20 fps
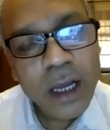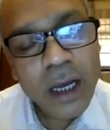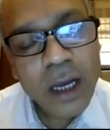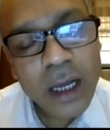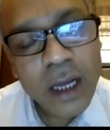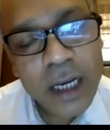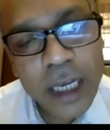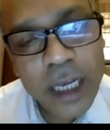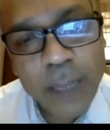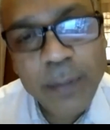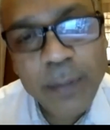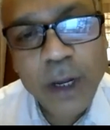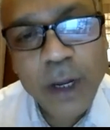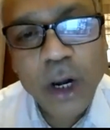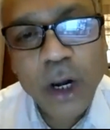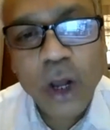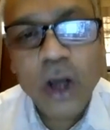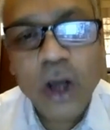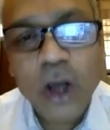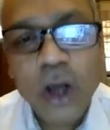labor
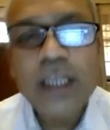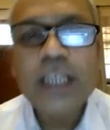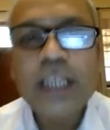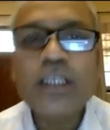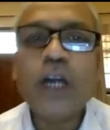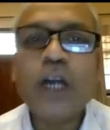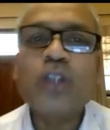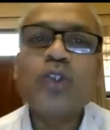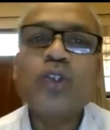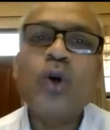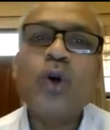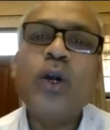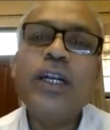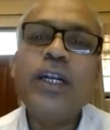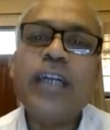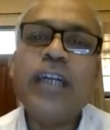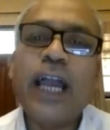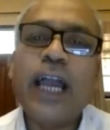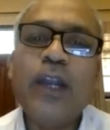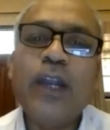law is also in
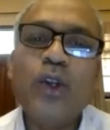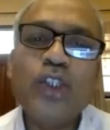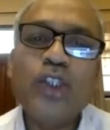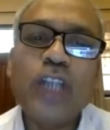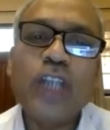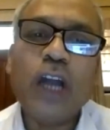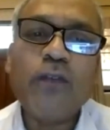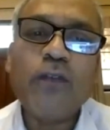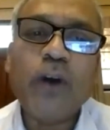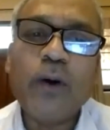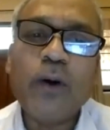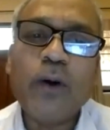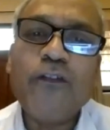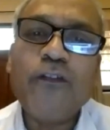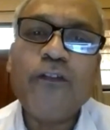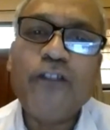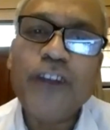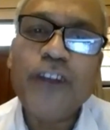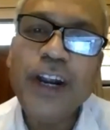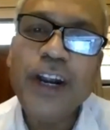dilution of our
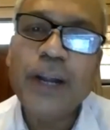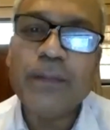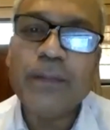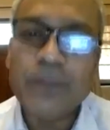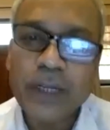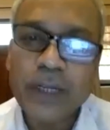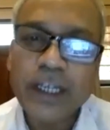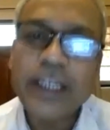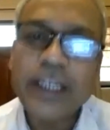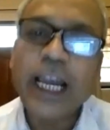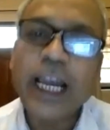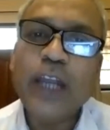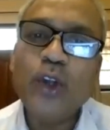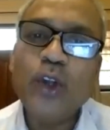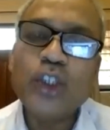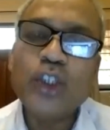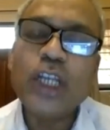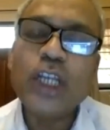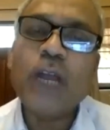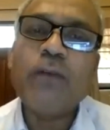freedom,
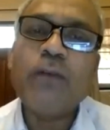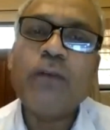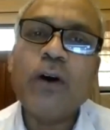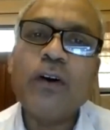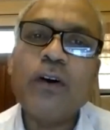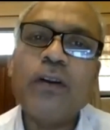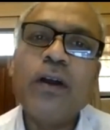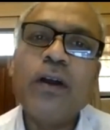dilution of our